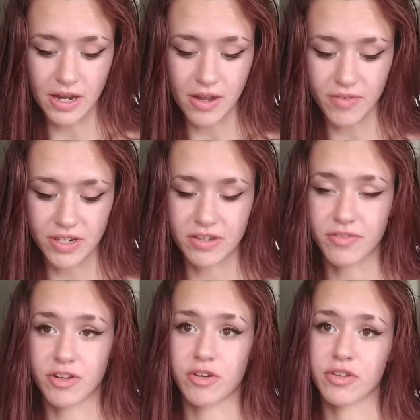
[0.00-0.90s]
having
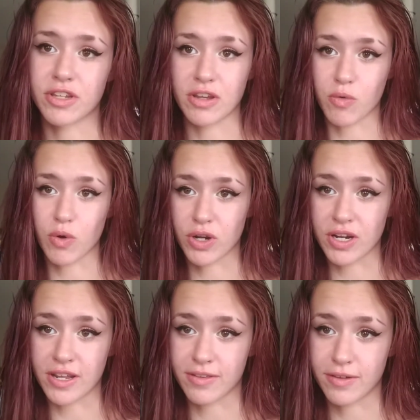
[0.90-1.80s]
difficulty
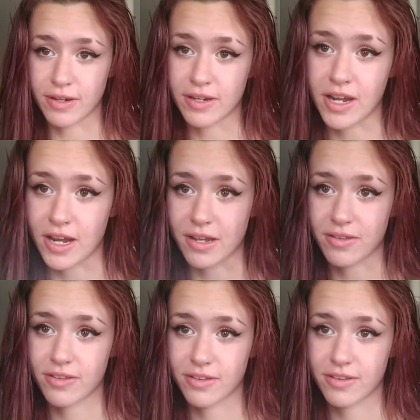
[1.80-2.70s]
organizing
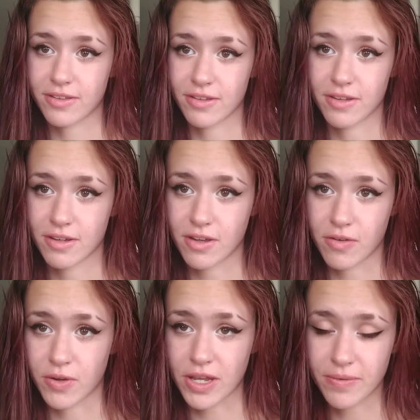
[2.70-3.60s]
tasks.
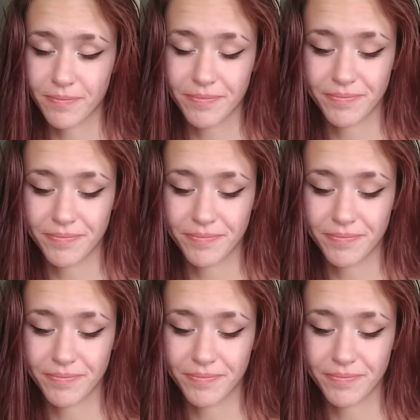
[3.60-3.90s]
Okay?